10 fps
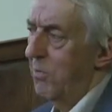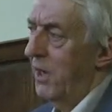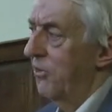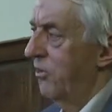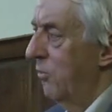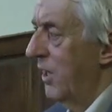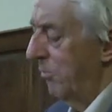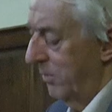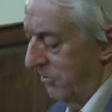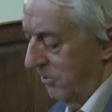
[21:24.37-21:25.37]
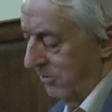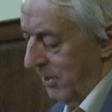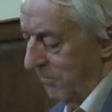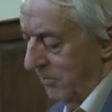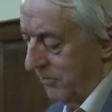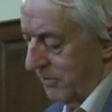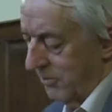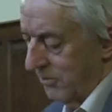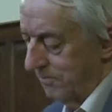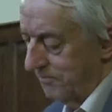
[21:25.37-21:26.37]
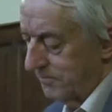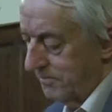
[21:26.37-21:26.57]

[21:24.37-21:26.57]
about so that we have plenty of time for discussion.